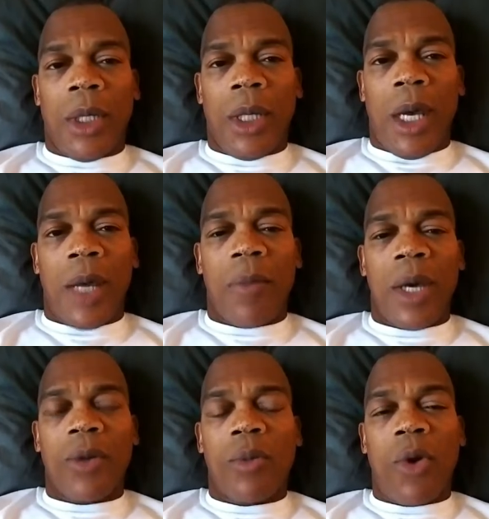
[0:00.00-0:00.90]
and
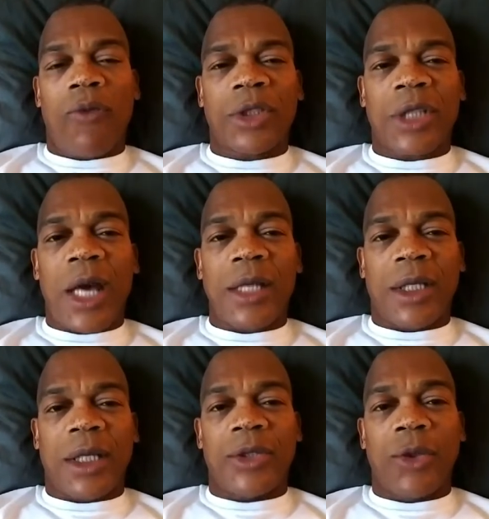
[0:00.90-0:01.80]

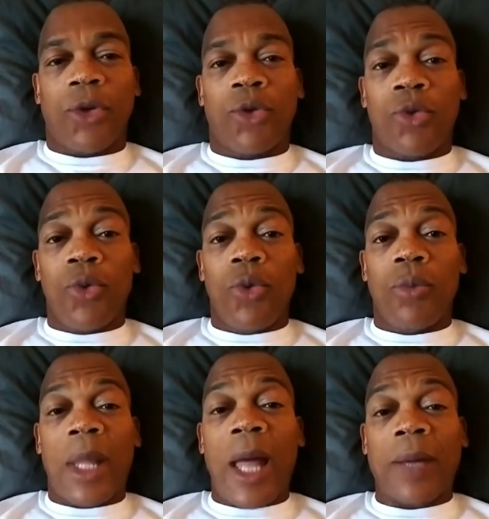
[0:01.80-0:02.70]
metamorphosizing into the true
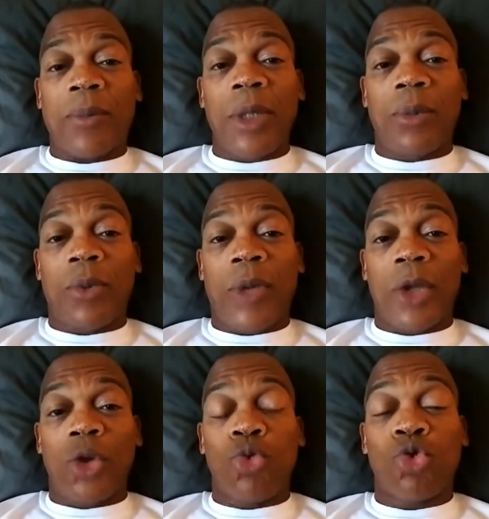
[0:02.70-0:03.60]
black people
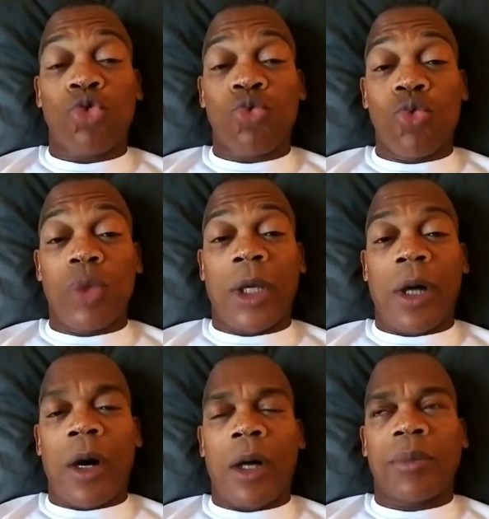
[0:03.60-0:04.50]
that you truly
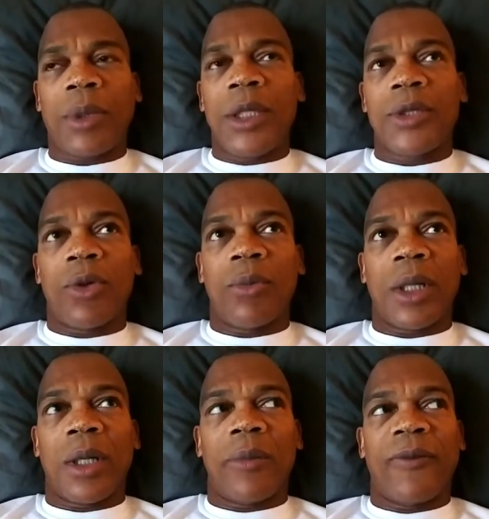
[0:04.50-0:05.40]
are. Please don't
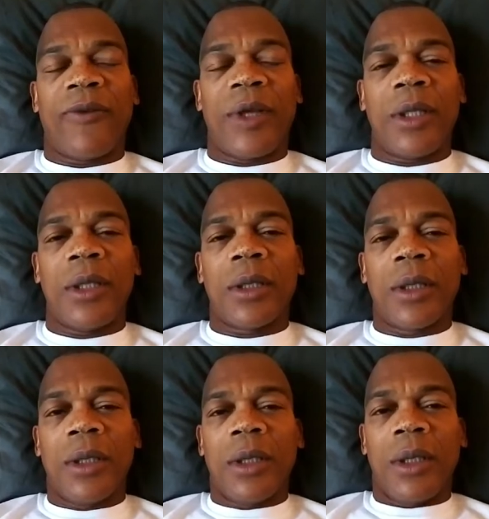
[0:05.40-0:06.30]
become offended.
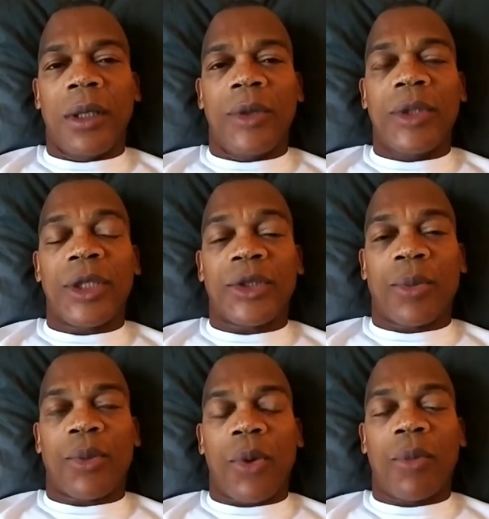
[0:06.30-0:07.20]
This is a
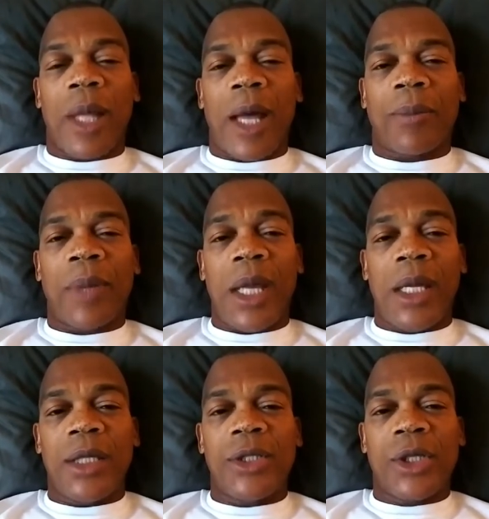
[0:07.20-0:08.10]
pro-black
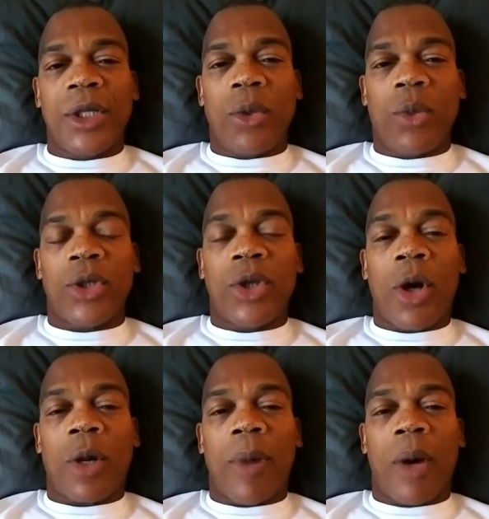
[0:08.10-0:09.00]
page. We
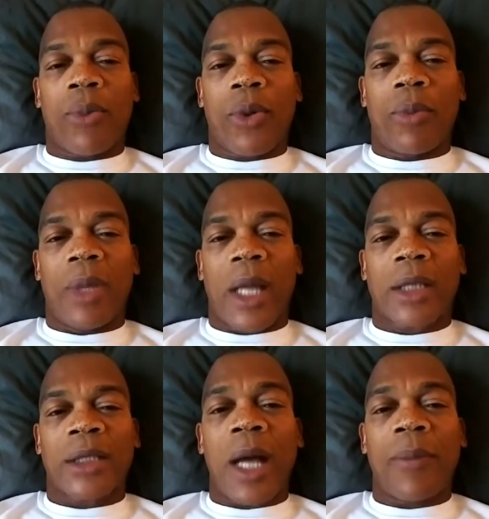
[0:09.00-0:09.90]
talk about pro-black
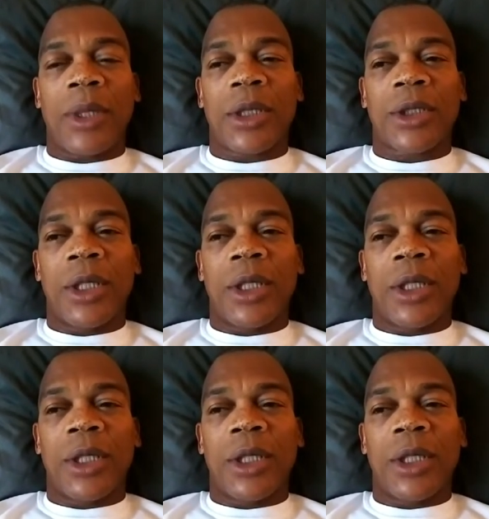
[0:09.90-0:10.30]
topics